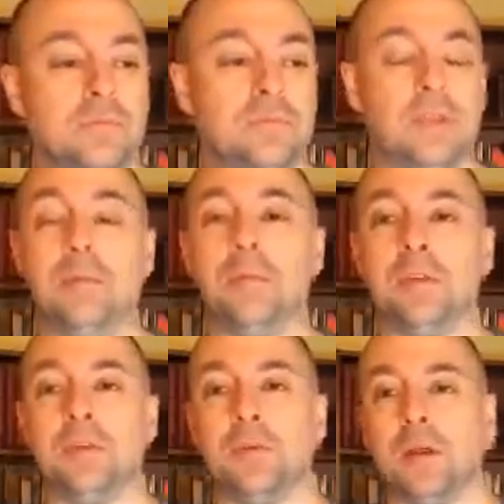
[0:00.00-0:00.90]
10
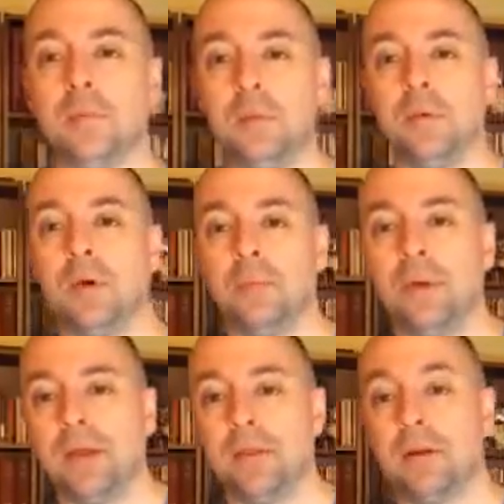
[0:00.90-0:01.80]
million people want to
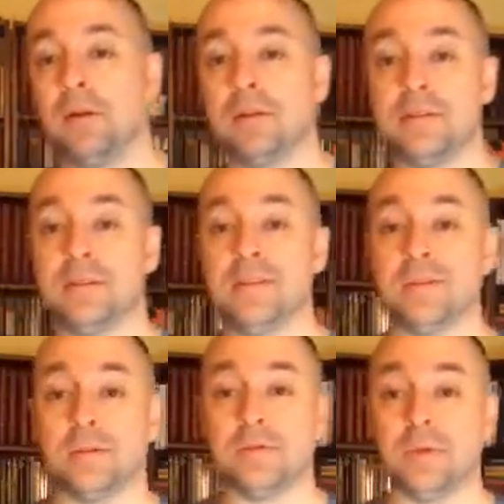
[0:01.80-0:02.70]
buy it there. It's
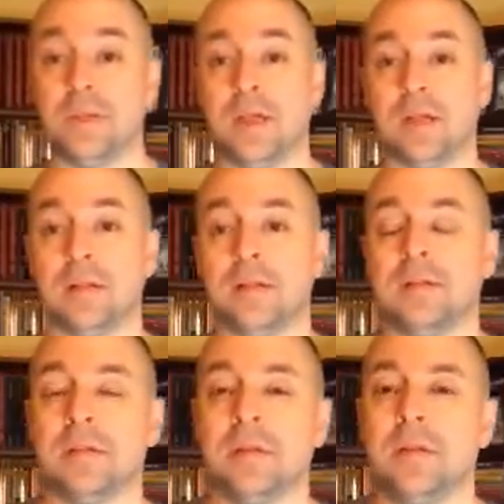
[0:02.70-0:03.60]
digital. We can handle it.
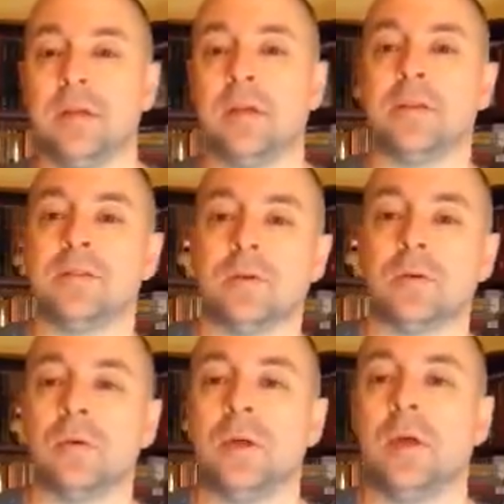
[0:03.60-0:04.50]
And
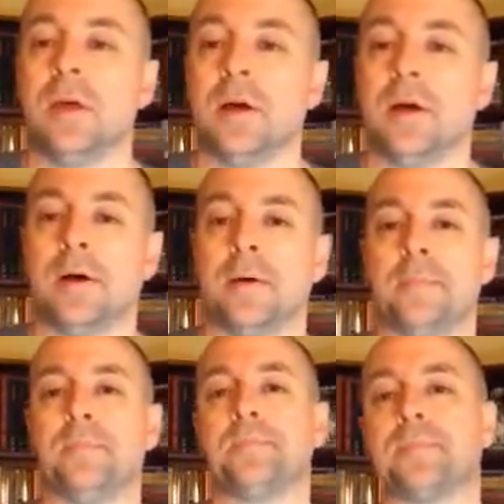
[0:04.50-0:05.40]
so, the